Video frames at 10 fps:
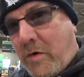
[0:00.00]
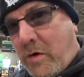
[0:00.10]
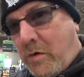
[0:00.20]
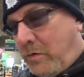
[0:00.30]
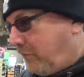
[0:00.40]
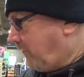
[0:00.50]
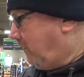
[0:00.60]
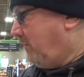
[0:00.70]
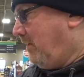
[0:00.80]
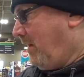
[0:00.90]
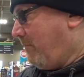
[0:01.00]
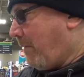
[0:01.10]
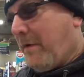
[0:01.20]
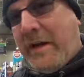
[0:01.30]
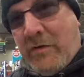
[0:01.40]
O's.
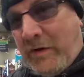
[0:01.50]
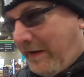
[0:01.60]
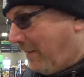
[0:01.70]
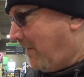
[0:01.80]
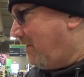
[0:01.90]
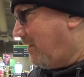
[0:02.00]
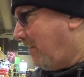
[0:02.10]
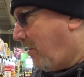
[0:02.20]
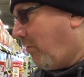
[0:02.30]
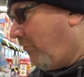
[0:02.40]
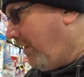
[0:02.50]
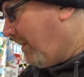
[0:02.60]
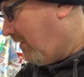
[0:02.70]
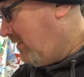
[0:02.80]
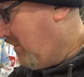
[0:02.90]
Remember, you could only get these in Korea.